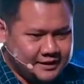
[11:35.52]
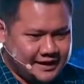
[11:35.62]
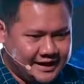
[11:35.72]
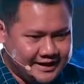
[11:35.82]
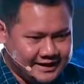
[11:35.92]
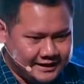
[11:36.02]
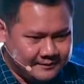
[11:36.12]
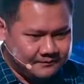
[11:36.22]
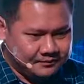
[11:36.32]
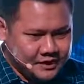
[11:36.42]
Like
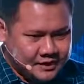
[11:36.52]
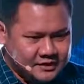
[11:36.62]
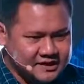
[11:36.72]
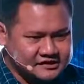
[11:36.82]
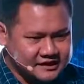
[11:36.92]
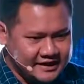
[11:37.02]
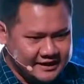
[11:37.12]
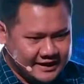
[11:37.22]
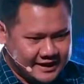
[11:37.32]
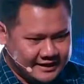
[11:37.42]
you can
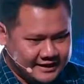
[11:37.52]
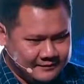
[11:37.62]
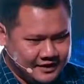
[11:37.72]
see like